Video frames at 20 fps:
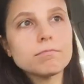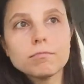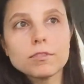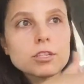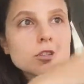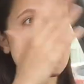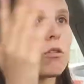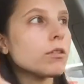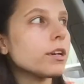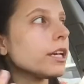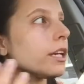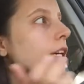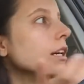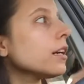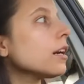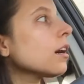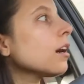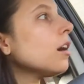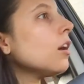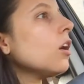this whole
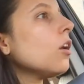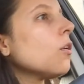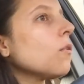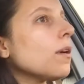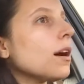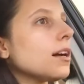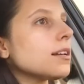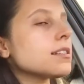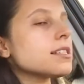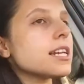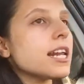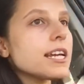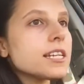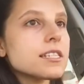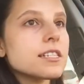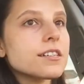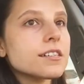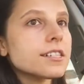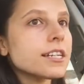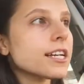year? Well,
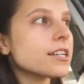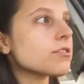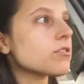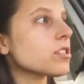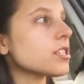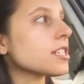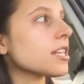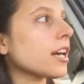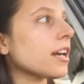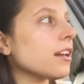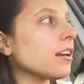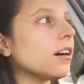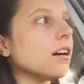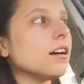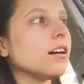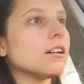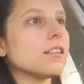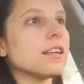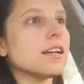today's their dance recital.